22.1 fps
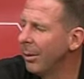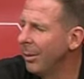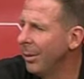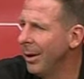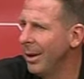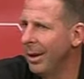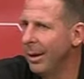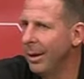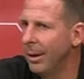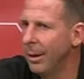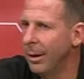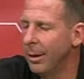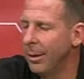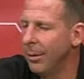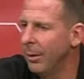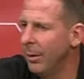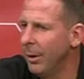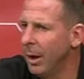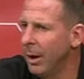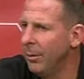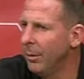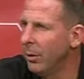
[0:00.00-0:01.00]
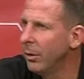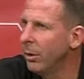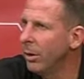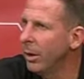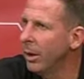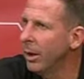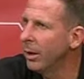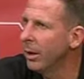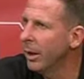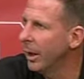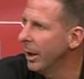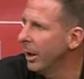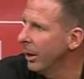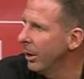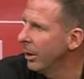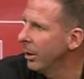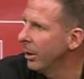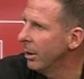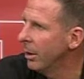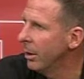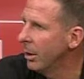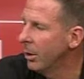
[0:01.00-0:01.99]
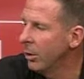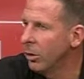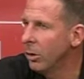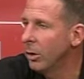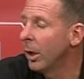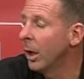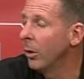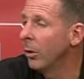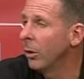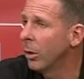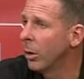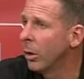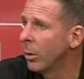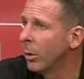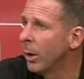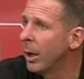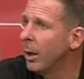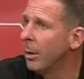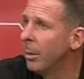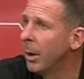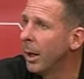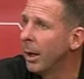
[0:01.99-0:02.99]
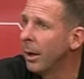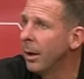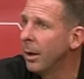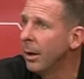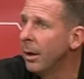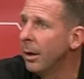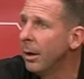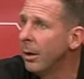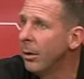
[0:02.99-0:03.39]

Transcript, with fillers: I mean, they, obviously they're going to hear it because you guys are going to write about it.